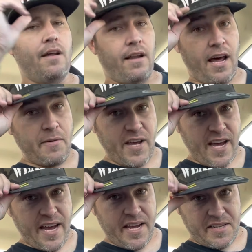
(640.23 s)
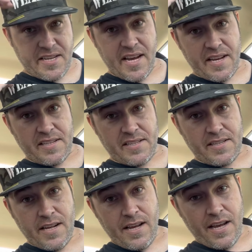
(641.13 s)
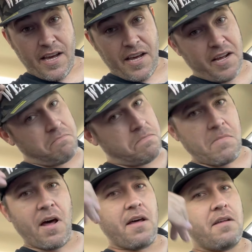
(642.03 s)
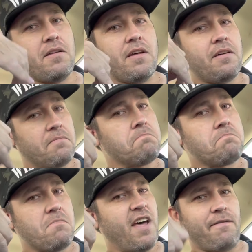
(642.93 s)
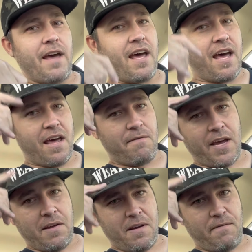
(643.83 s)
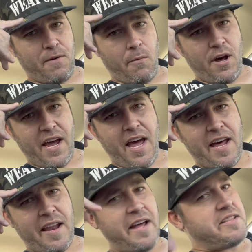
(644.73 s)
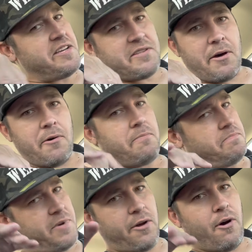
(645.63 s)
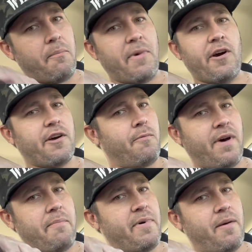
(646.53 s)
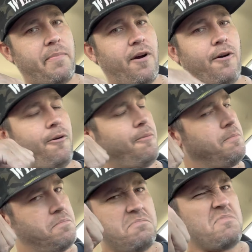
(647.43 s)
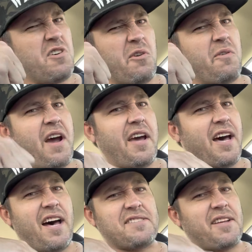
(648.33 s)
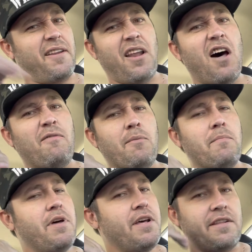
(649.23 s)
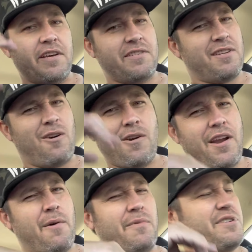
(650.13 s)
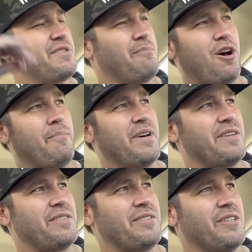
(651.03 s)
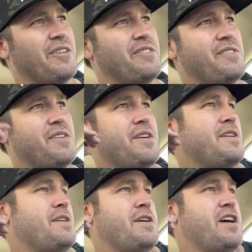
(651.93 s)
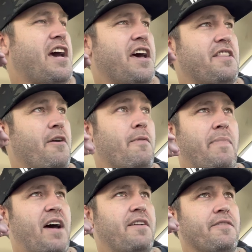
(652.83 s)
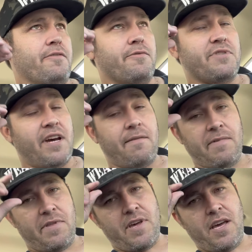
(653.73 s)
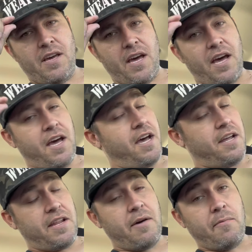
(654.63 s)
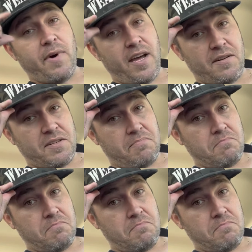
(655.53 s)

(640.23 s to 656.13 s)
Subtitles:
Like the hat says. And if you want a hat like this, go to American Weapon Apparel. They're great guys. I love them. They started out with a small business, and they were about to lose everything, and they went